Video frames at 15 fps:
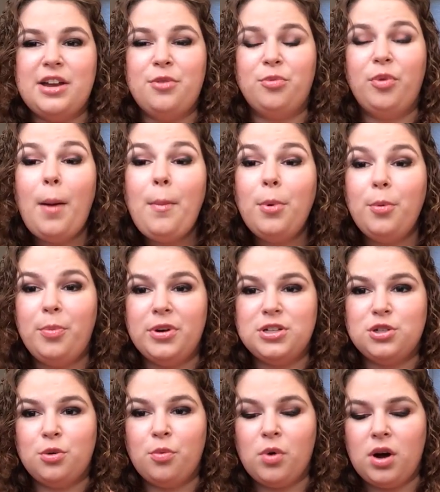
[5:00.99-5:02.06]
a rubber
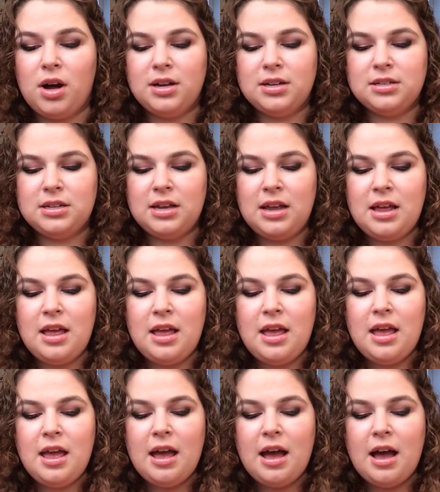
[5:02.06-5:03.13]
bristle wand,
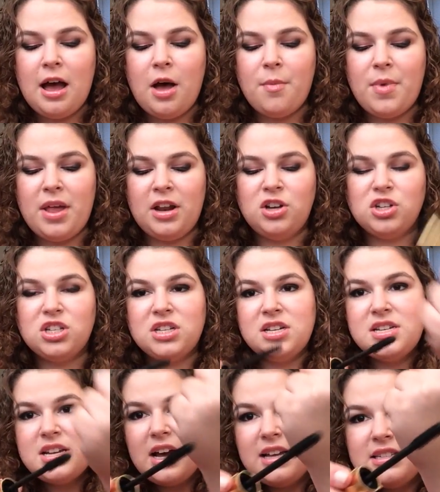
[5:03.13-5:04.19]
and it
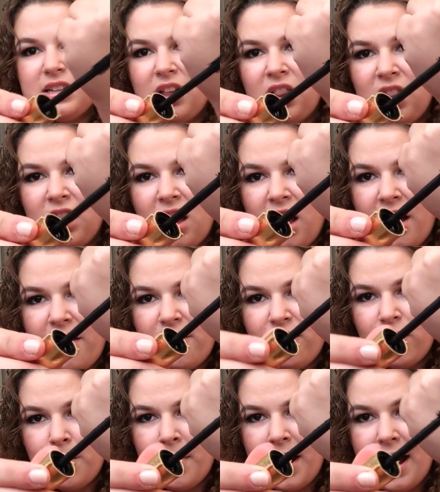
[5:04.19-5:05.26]
just does a lot
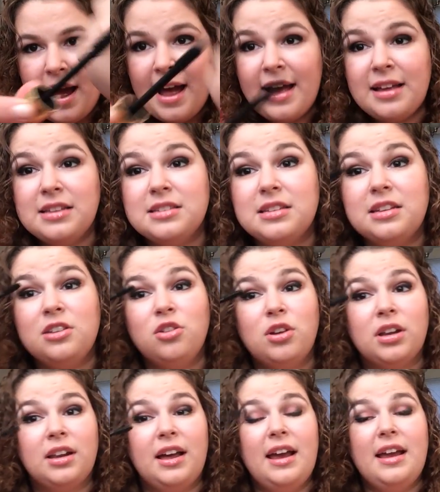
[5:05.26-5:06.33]
for my eyes. You
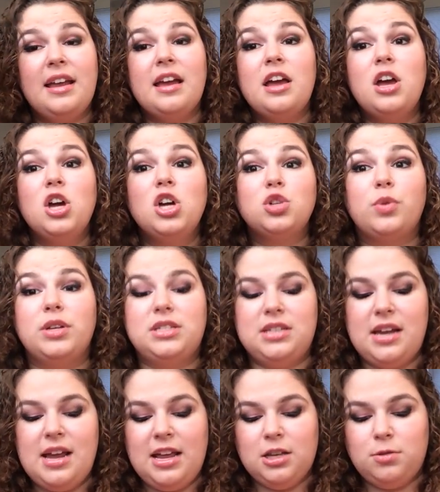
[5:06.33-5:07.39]
can like twist
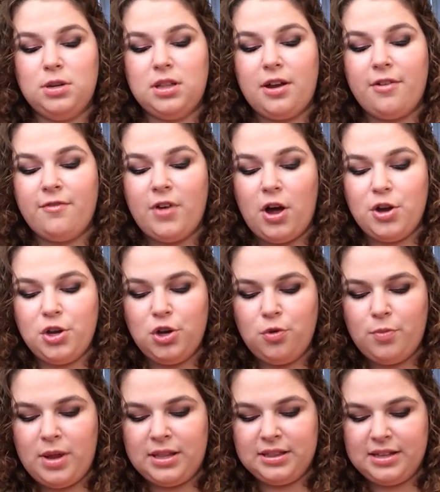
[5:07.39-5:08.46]
it. It gives me a lot of
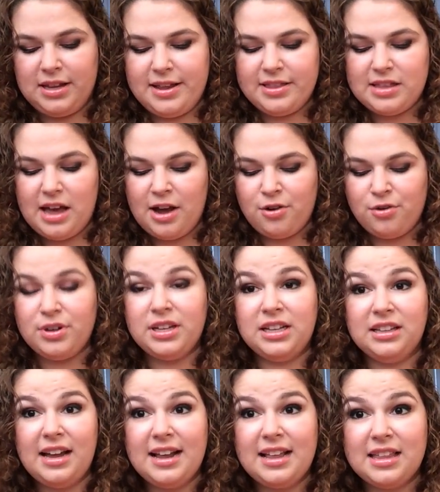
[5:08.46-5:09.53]
volume and length. I
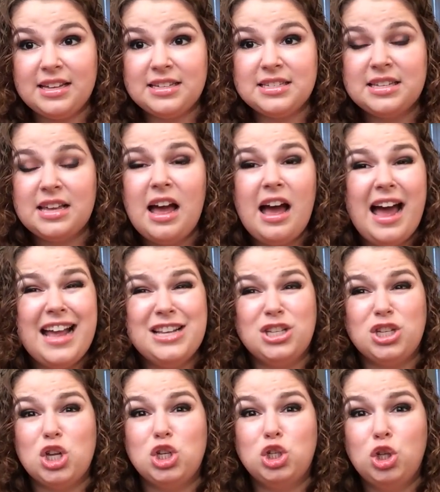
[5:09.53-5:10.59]
really like this.
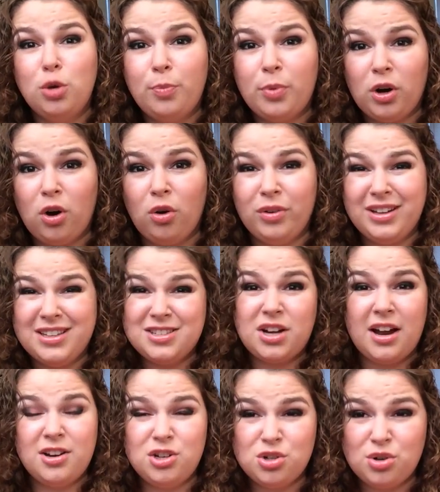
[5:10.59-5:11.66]
It's super old. It's
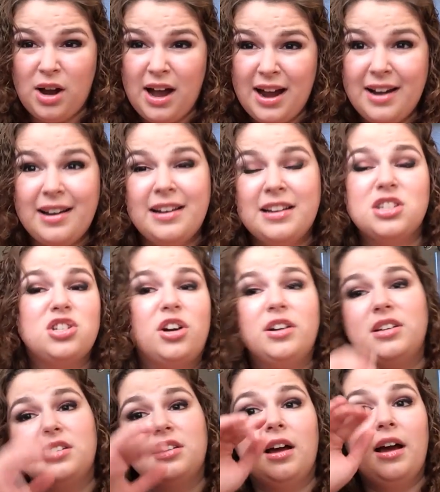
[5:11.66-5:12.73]
gotten dried and it
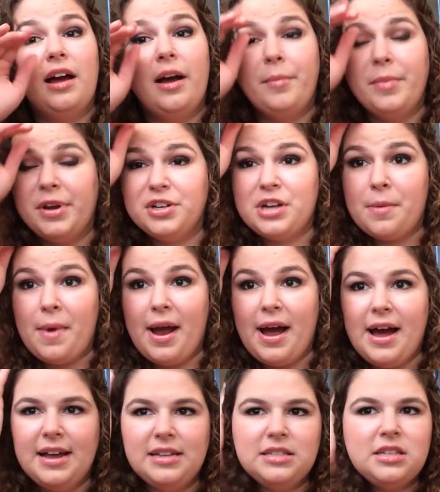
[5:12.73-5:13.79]
started to irritate my
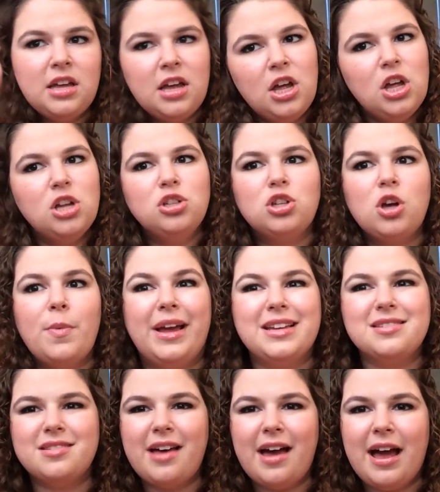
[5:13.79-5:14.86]
eyes. So
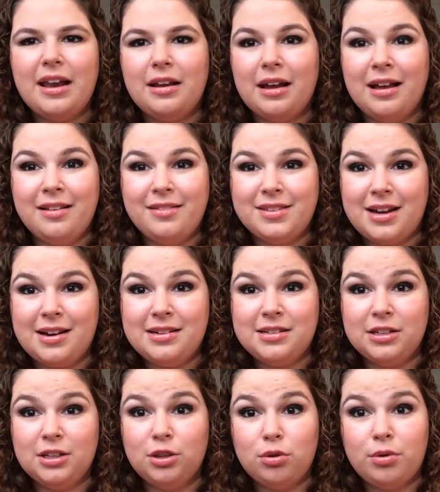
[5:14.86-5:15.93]
because of that, I decided
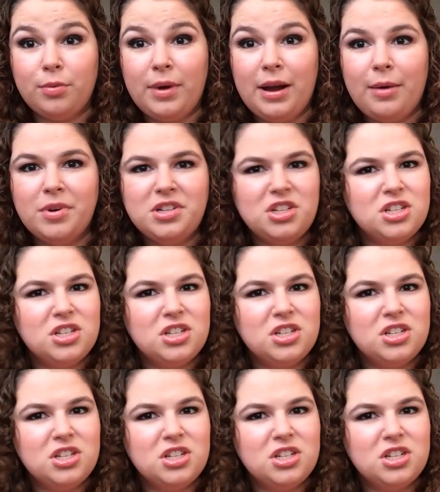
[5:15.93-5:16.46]
to throw it away.